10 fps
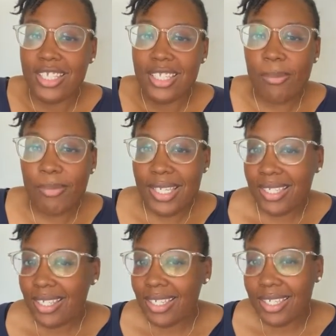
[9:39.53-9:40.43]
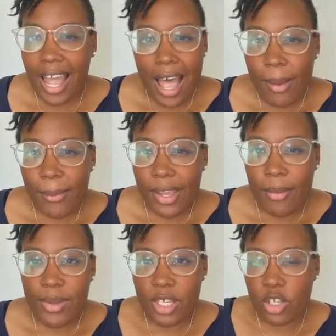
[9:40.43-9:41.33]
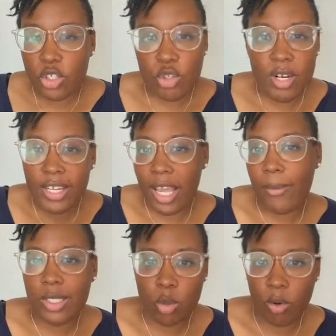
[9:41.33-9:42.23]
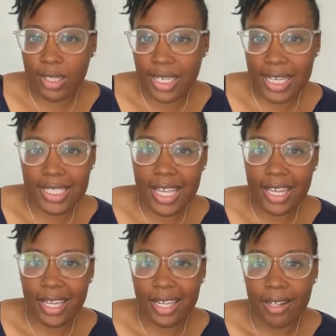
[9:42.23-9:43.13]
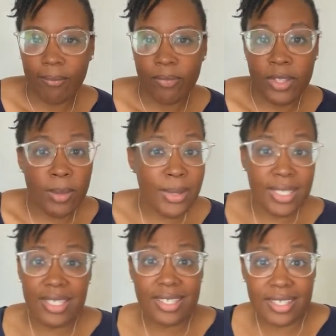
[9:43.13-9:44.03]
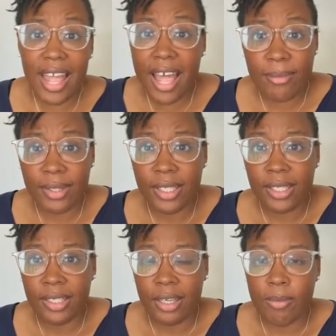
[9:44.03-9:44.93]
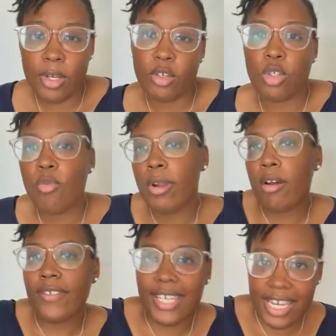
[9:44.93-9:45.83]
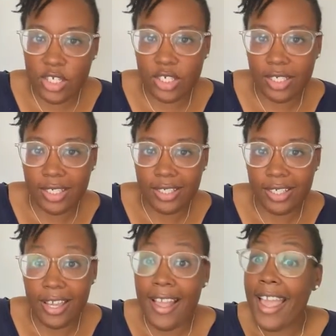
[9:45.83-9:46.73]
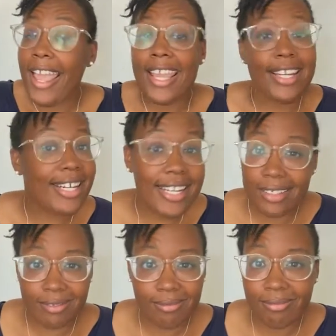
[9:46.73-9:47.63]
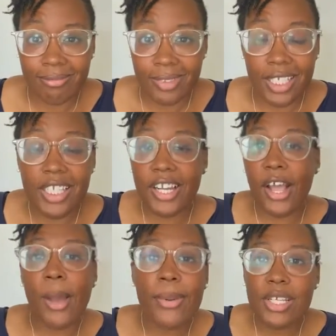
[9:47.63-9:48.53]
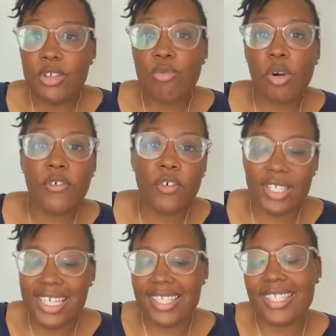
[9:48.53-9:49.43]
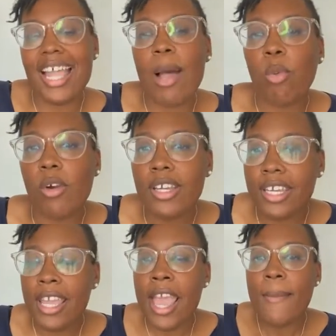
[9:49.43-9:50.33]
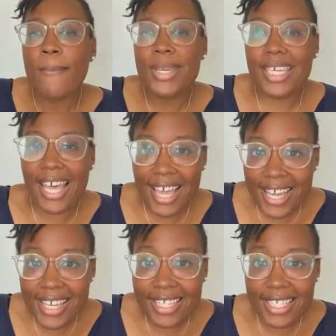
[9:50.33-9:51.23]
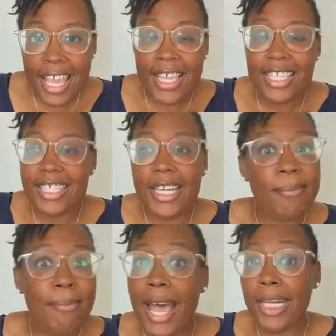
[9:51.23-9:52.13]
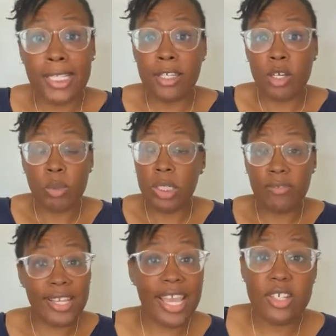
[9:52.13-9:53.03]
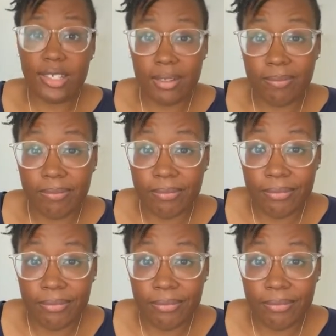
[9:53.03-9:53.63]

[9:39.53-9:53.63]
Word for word: did the business stop because you didn't come into work the next day? Did the business stop because you went on vacation? It didn't. Did the company you work for, did it stop working because somebody went on vacation?